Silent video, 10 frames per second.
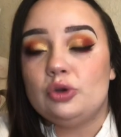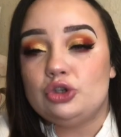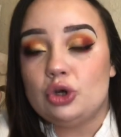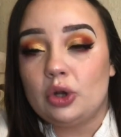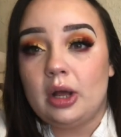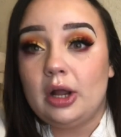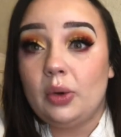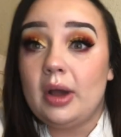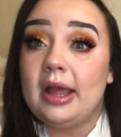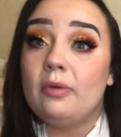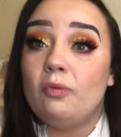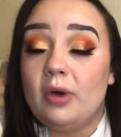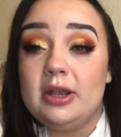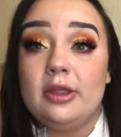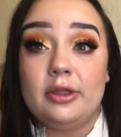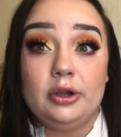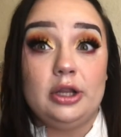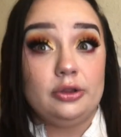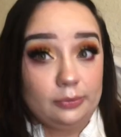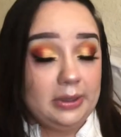a total ROI of
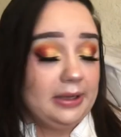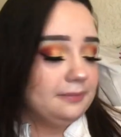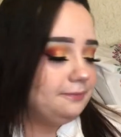$133.